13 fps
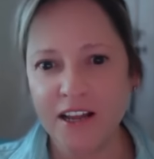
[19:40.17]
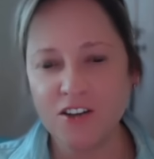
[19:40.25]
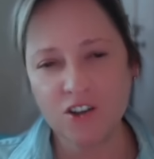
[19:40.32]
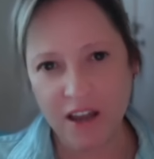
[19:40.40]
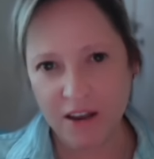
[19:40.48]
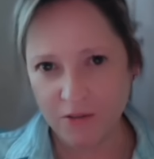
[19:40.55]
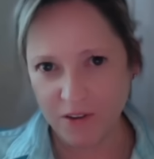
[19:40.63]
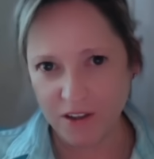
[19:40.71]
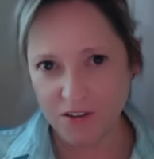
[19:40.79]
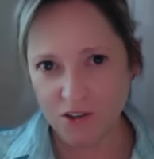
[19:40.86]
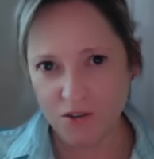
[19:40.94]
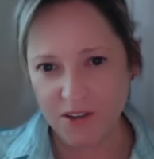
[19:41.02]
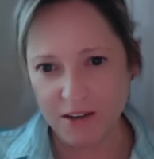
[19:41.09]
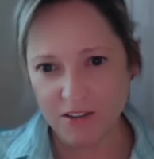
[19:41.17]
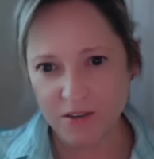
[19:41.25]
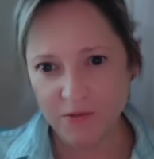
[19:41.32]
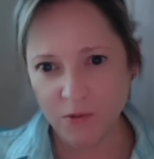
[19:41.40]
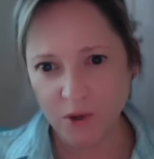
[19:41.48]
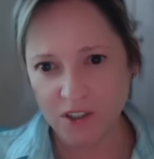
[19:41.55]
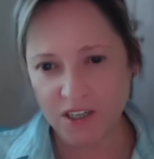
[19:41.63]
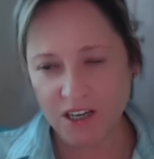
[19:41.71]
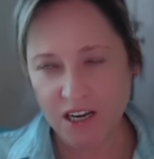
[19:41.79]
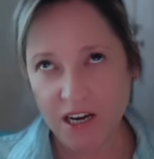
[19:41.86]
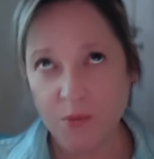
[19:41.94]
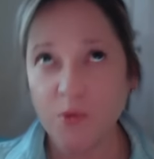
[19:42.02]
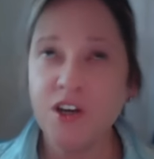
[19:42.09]
July 5th,
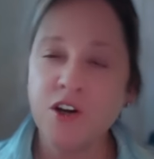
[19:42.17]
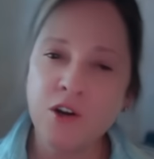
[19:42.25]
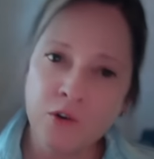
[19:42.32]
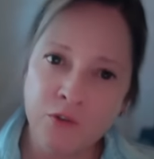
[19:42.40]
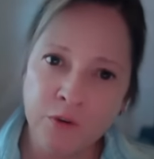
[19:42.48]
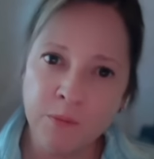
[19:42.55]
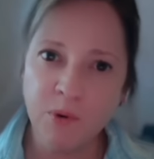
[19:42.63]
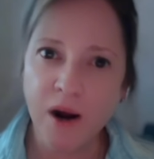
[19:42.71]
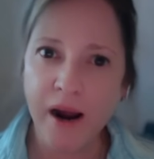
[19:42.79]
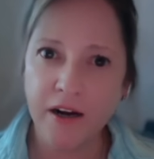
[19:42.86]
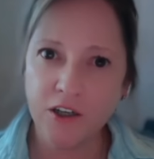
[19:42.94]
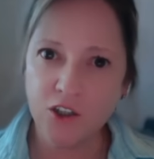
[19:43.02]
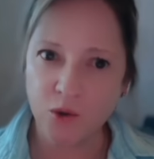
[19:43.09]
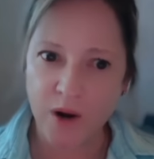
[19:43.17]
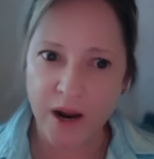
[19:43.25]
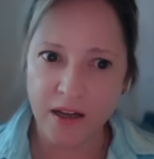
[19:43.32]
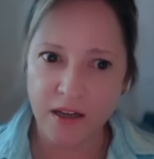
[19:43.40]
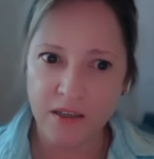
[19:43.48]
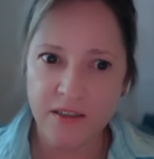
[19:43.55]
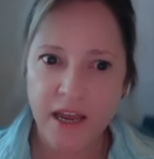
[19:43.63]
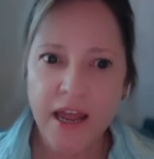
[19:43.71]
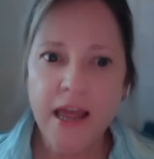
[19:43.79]
2014, and we knew from prior trials